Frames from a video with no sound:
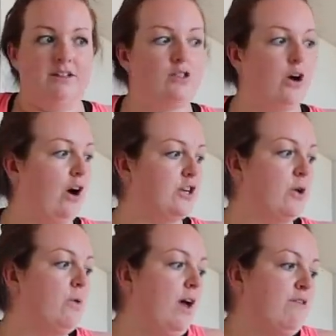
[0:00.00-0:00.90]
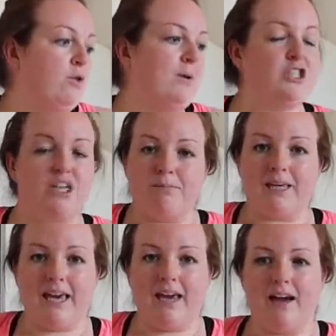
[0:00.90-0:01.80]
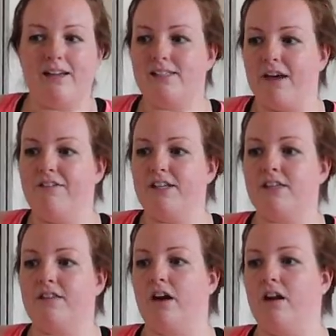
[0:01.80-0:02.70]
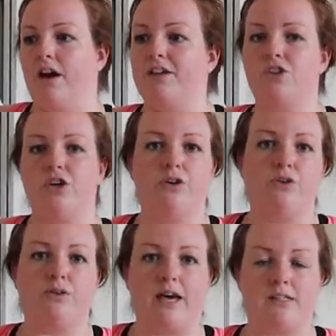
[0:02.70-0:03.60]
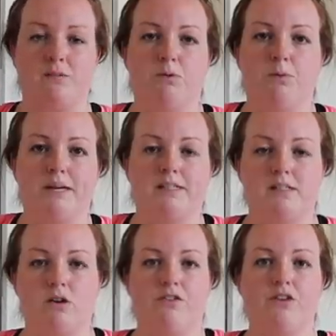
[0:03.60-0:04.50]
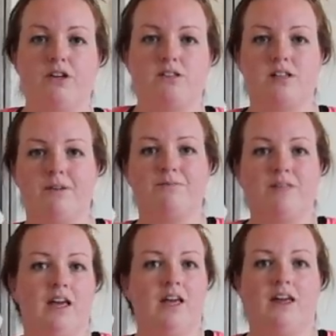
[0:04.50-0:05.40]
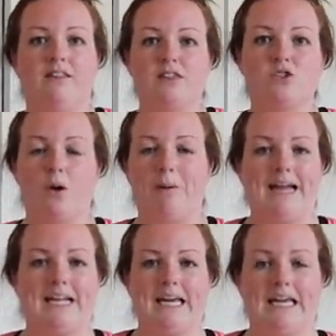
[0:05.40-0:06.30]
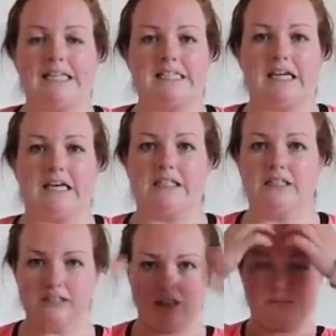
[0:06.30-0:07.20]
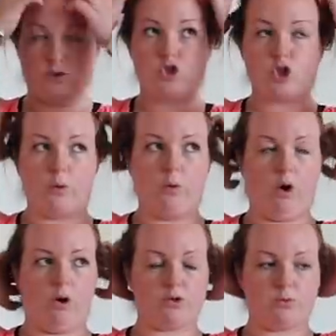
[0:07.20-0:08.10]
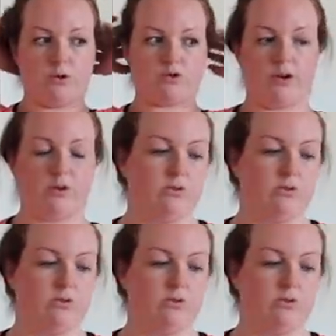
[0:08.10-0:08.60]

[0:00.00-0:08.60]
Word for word: don't, I don't love all my gym gear. It's definitely something I'd like to get some more pieces of because this top ain't it, is it? I'm so hot as well. Trying